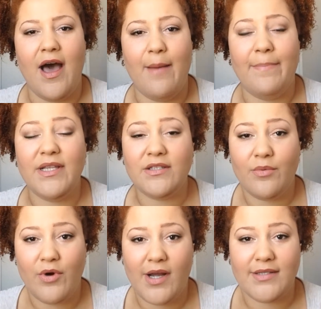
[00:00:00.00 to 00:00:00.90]

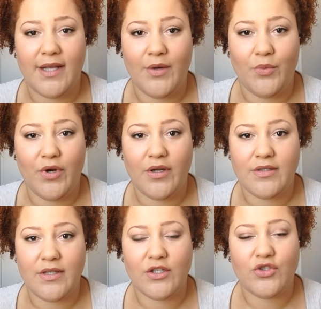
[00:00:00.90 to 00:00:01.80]
Benzoyl peroxide
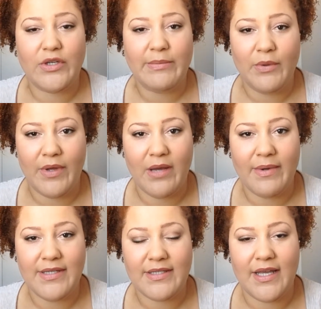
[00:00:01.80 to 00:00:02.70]
works extremely well on
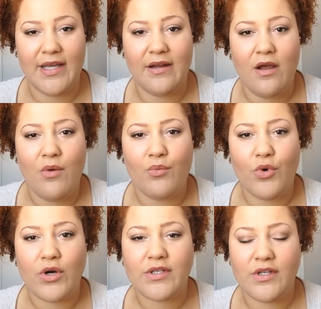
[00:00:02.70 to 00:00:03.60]
my skin,
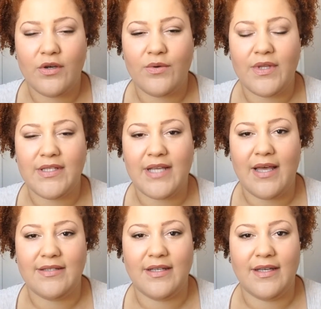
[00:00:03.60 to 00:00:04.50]
more so than
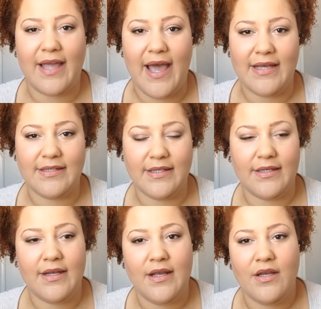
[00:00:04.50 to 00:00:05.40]
salicylic
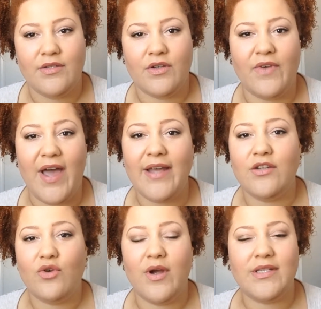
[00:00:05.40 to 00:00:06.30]
acid. So if I had
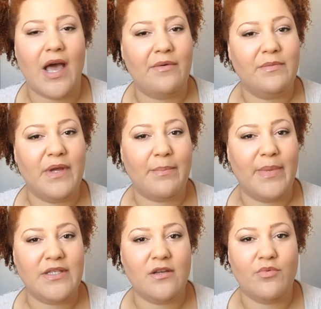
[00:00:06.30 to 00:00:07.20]
a choice, I would pick
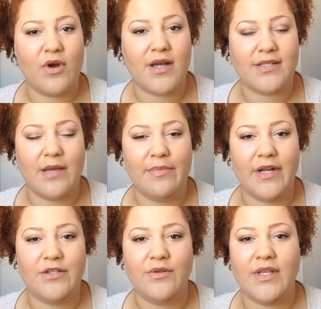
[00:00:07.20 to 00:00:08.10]
benzoyl peroxide, but
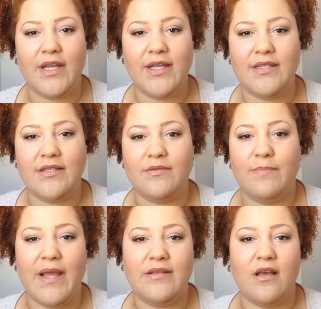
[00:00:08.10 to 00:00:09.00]
I do think it's
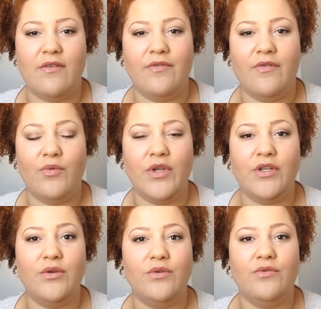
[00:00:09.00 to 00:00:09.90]
based off of
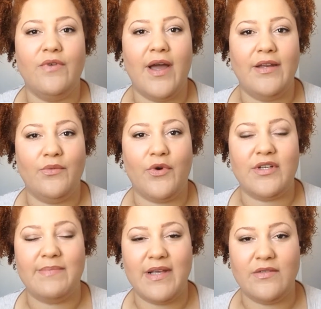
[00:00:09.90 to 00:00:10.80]
what you find
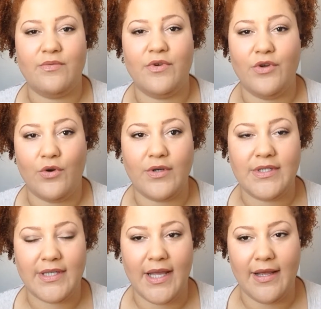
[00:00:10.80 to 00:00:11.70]
works best for your
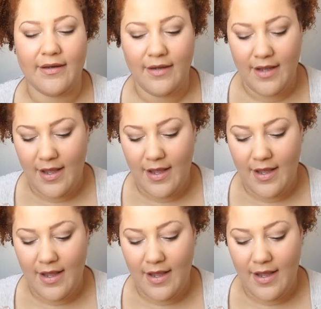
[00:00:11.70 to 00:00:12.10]
skin.